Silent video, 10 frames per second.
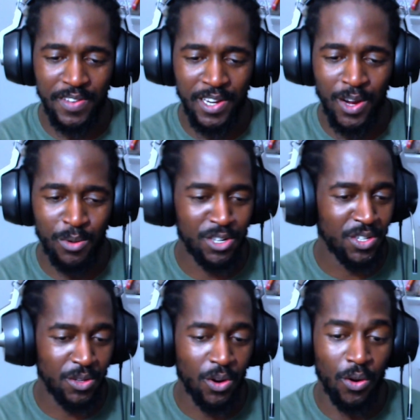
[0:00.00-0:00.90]
in the video, which
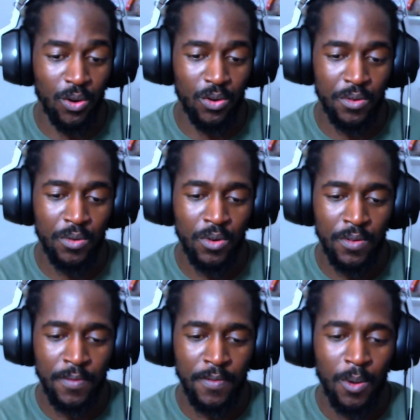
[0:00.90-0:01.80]
is cool.
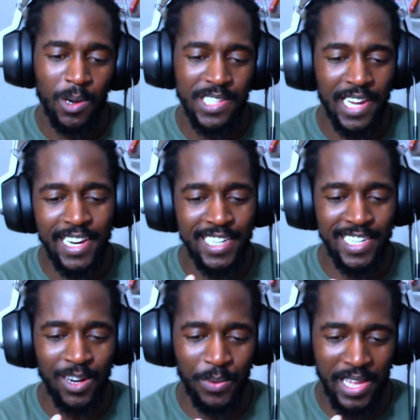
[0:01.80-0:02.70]
Or it's the
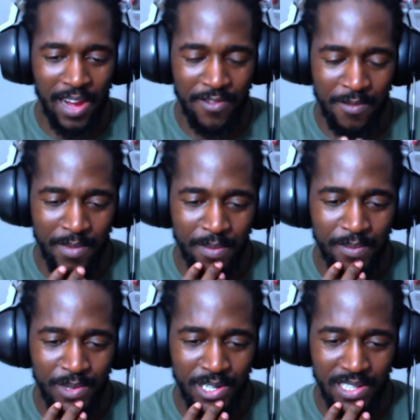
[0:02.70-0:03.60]
energy that we get from
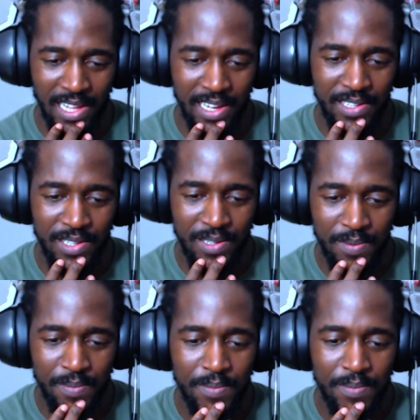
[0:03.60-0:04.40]
them, which is nice.